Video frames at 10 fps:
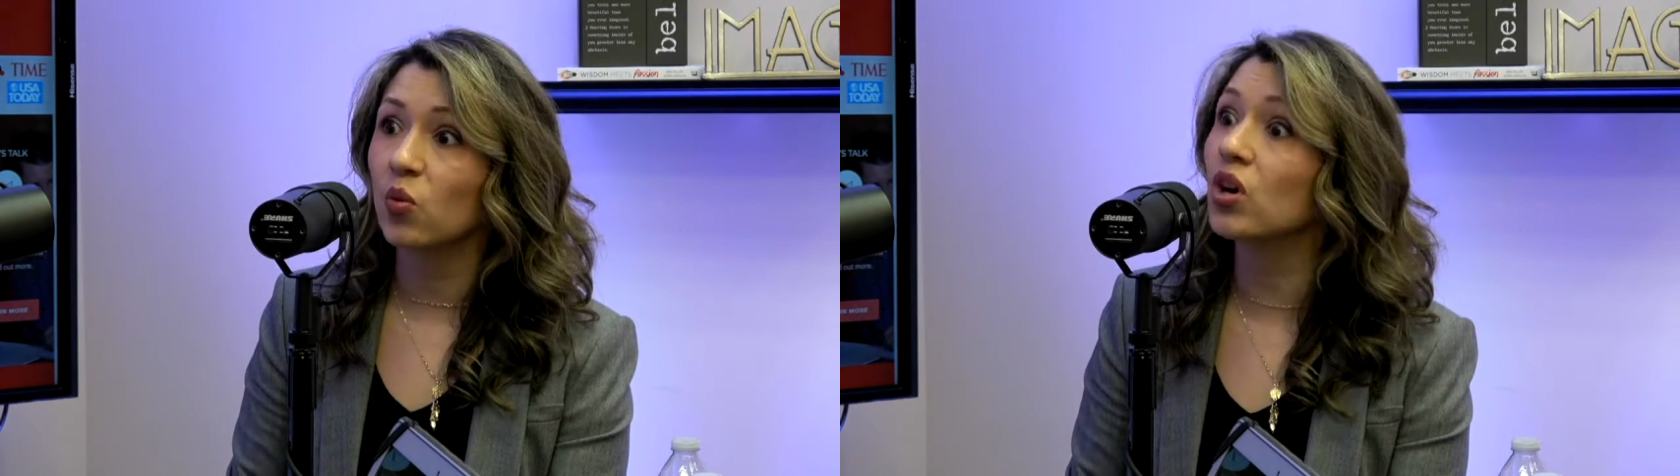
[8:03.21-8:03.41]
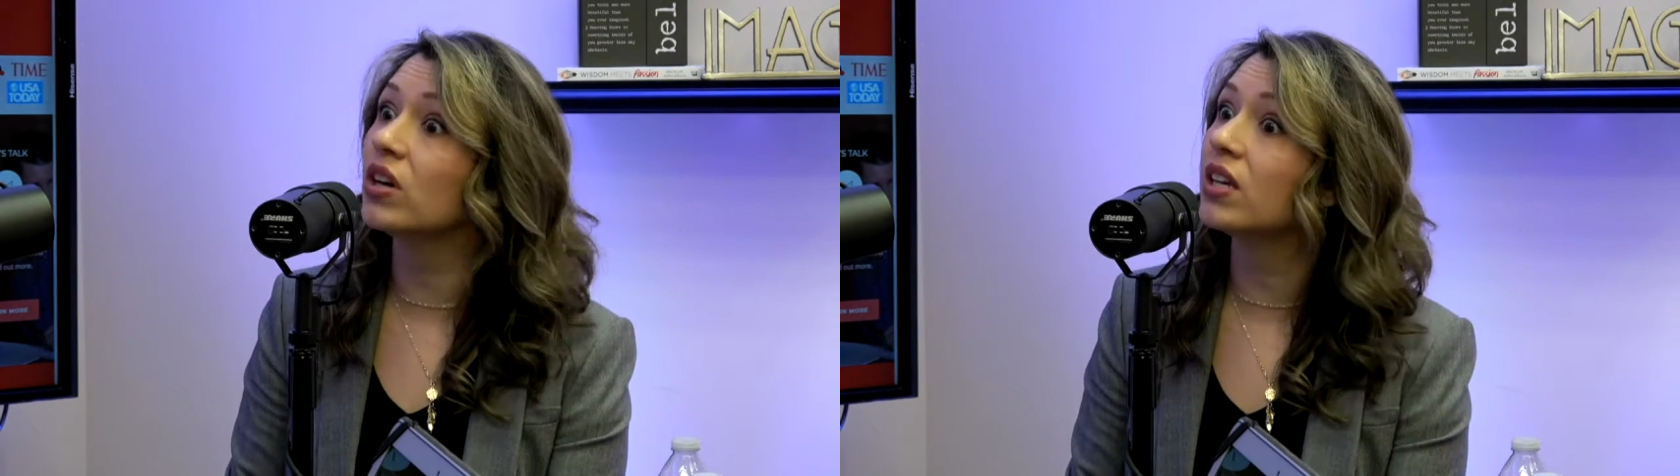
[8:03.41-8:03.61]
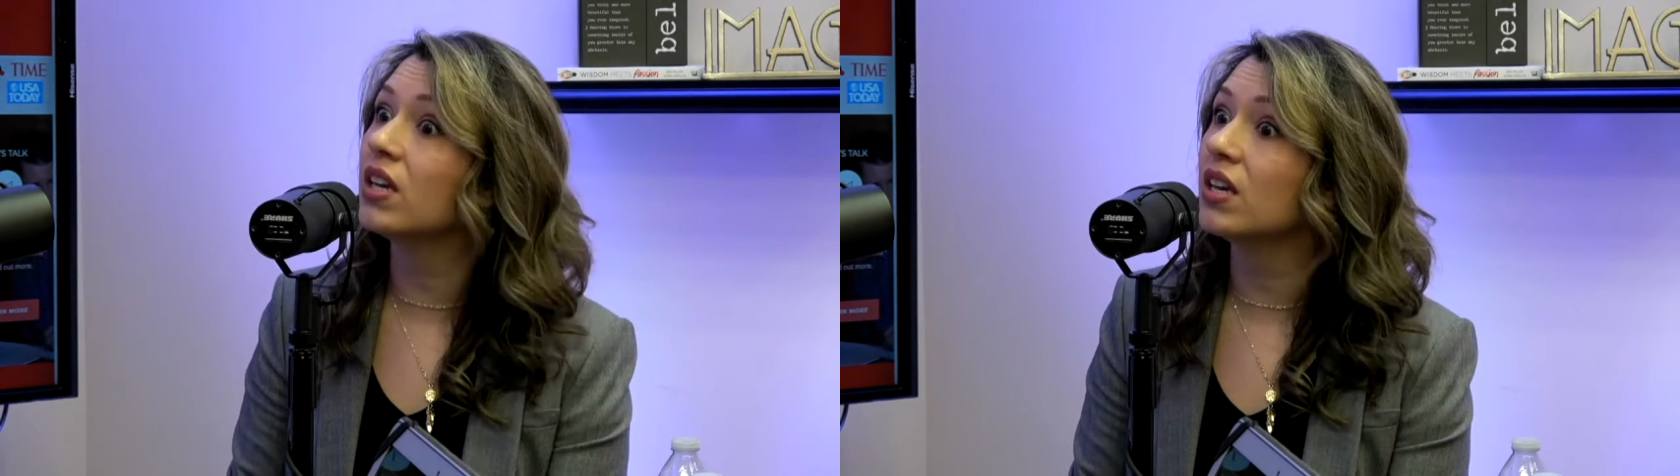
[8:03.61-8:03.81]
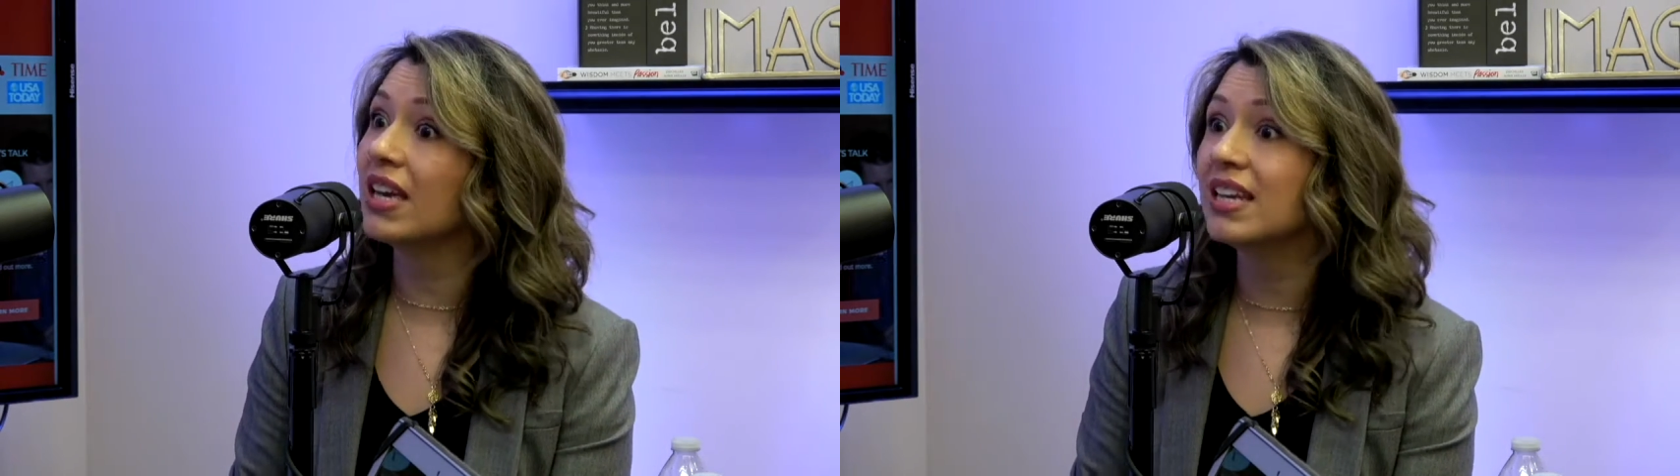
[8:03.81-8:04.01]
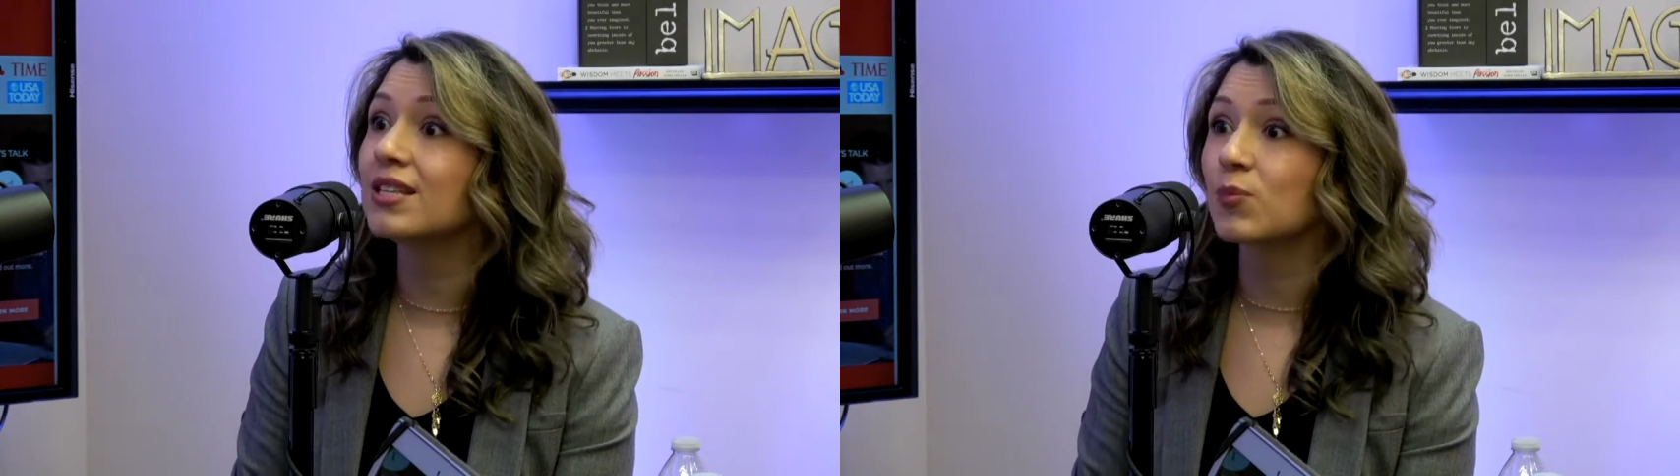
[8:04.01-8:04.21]
working
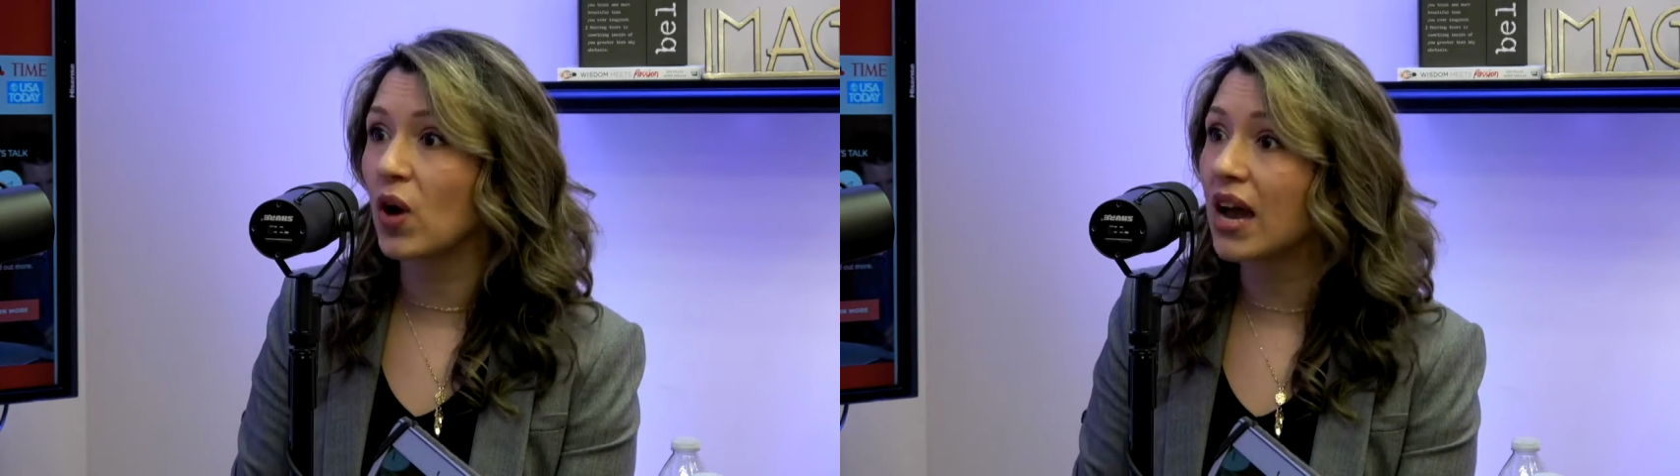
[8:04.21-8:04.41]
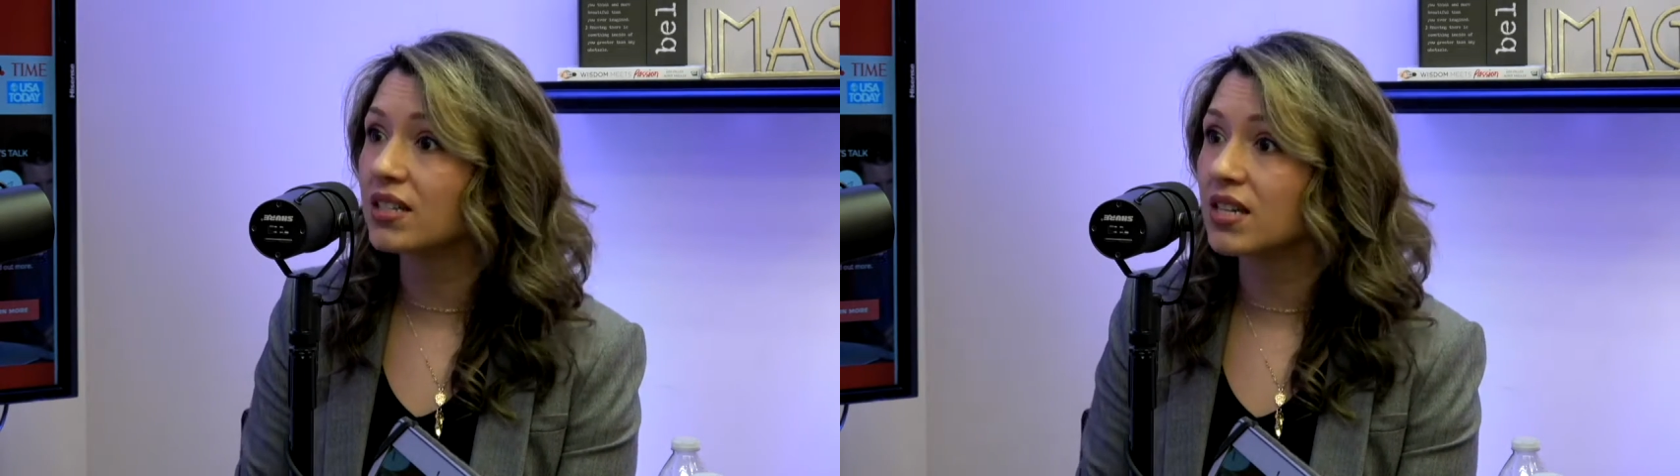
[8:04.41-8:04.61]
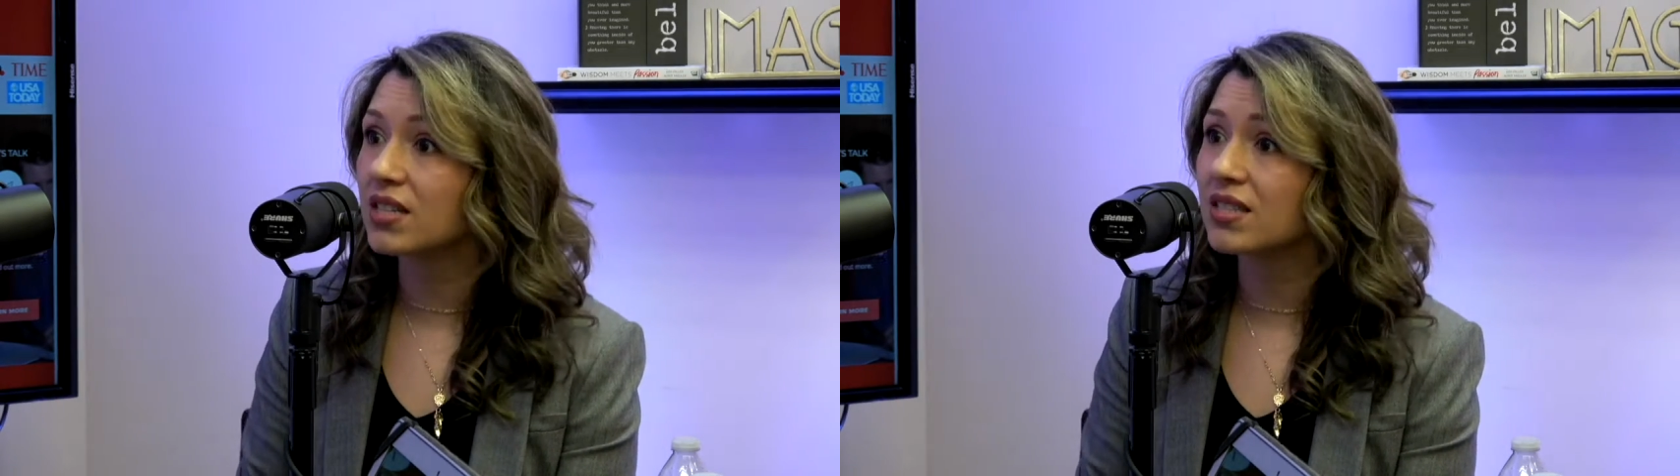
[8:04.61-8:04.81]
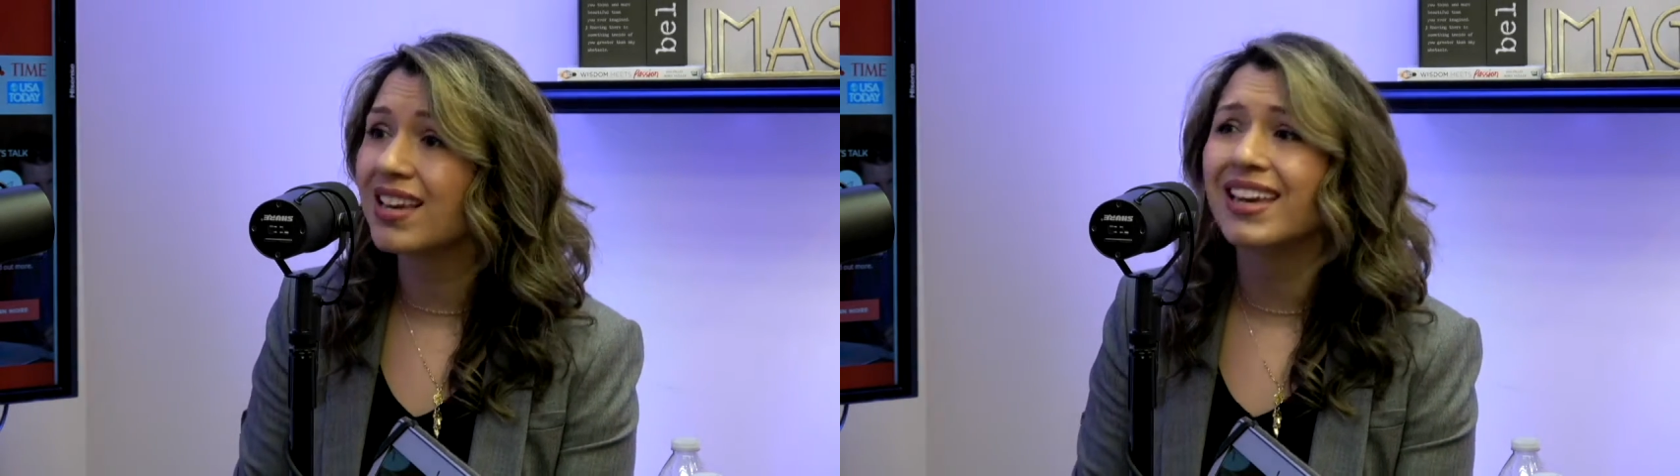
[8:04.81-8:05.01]
in his practice.